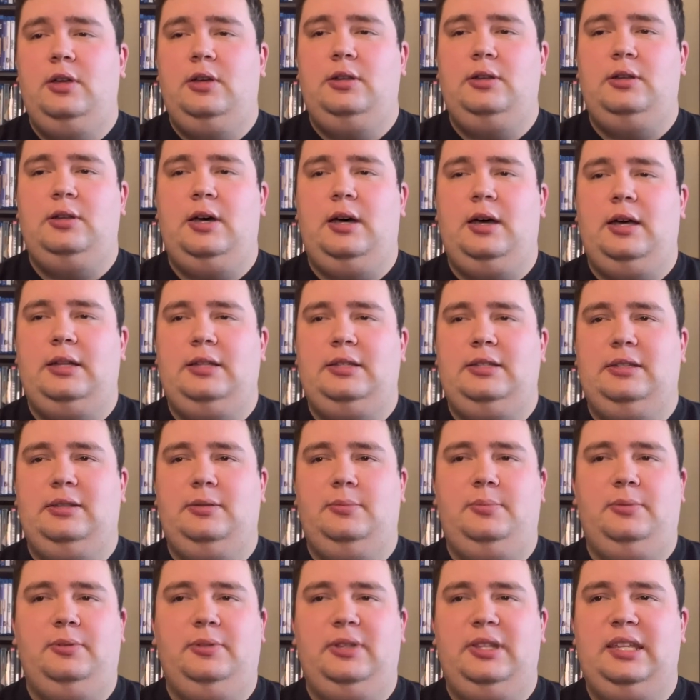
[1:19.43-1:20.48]
Not the
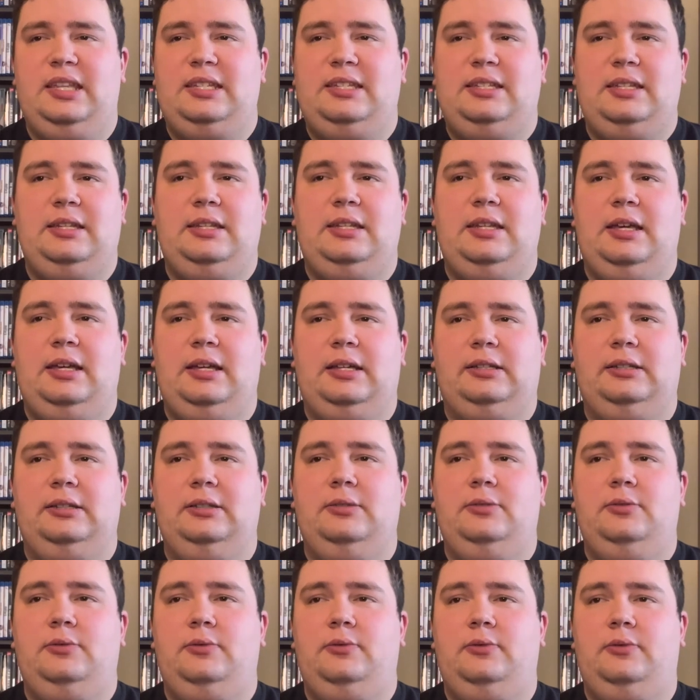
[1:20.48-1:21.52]
police
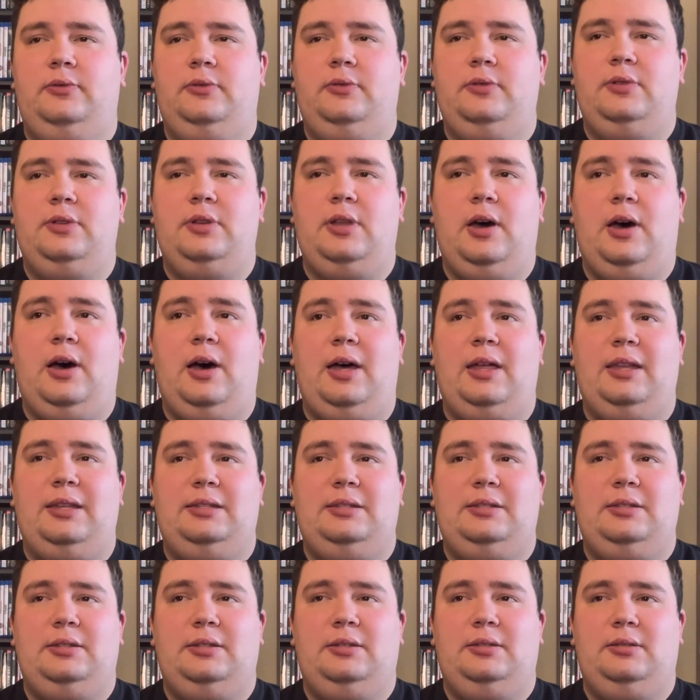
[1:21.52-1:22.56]
detective,
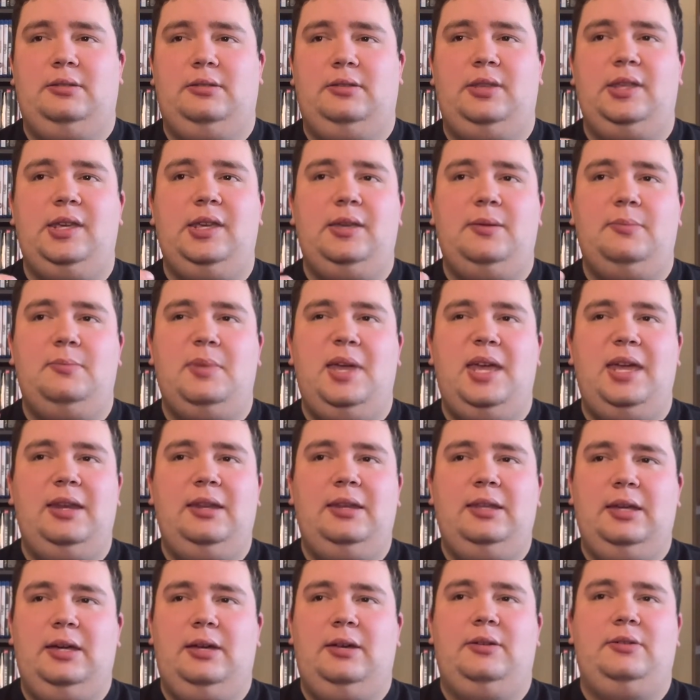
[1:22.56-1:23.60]
not the
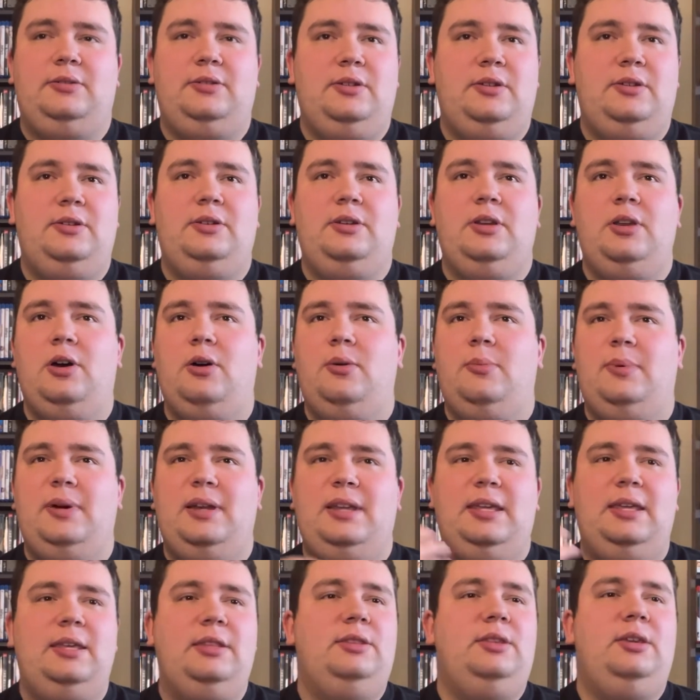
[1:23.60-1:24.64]
main character,
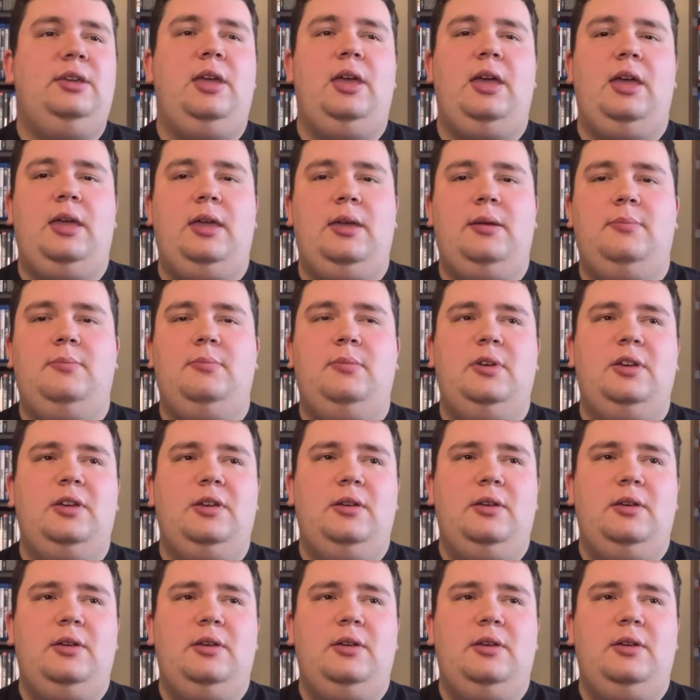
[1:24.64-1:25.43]
nobody in the game.